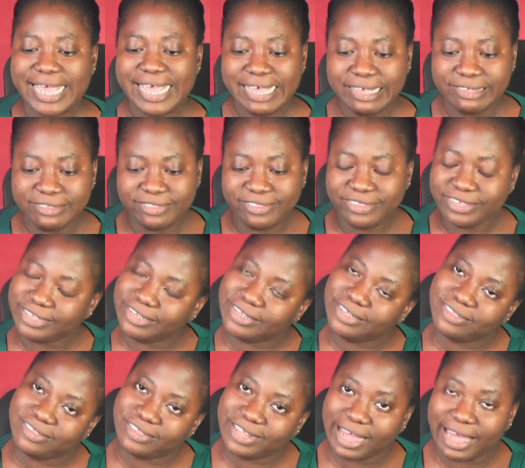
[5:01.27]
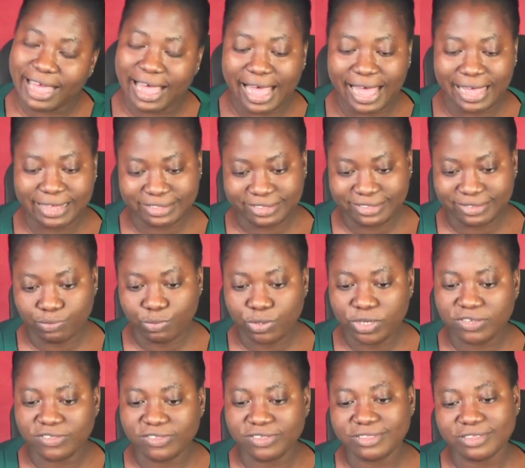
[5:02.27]
is the NITDA Act,
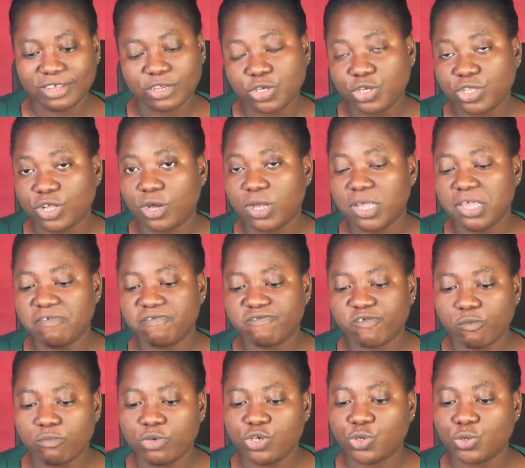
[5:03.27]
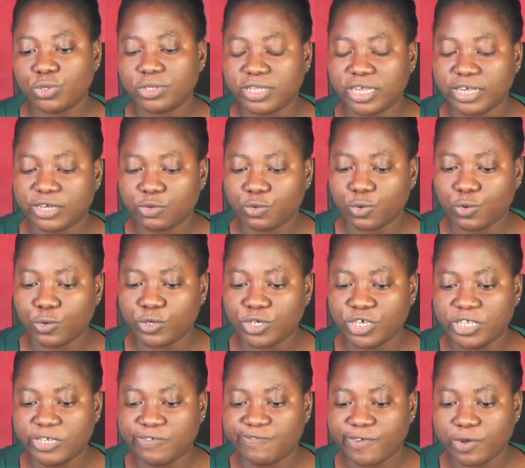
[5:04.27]
which is the National Information
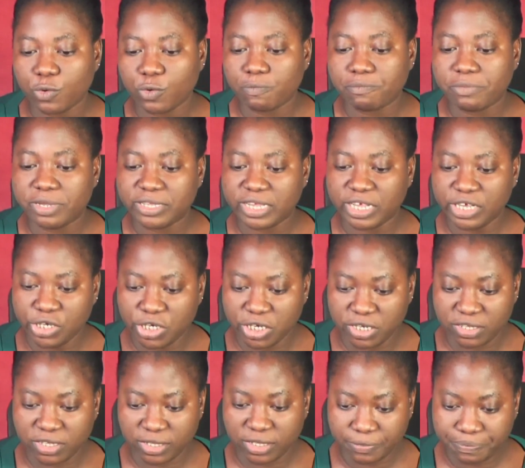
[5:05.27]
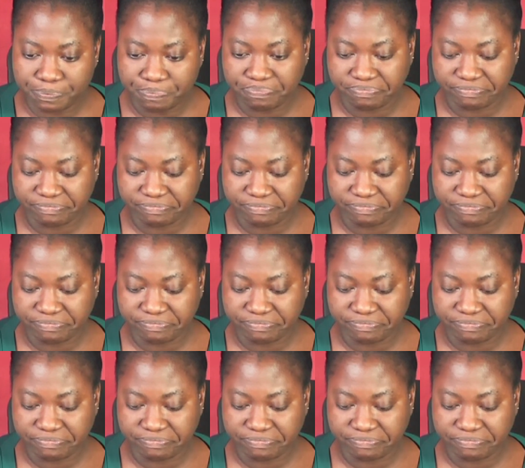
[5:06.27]
Technology Development Agency.